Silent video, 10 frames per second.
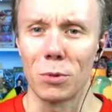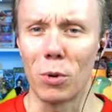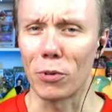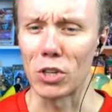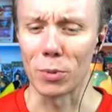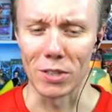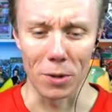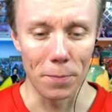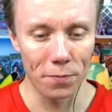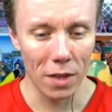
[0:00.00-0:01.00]
what voice should we
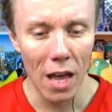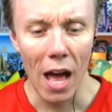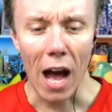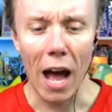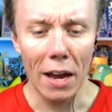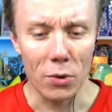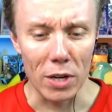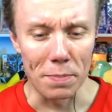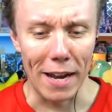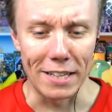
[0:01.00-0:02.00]
do? I
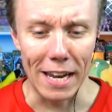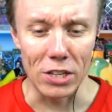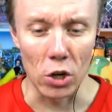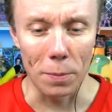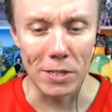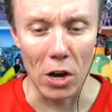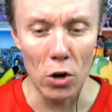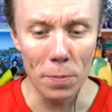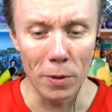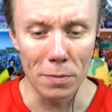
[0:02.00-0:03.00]
quit my day job to
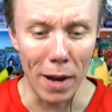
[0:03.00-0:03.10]
open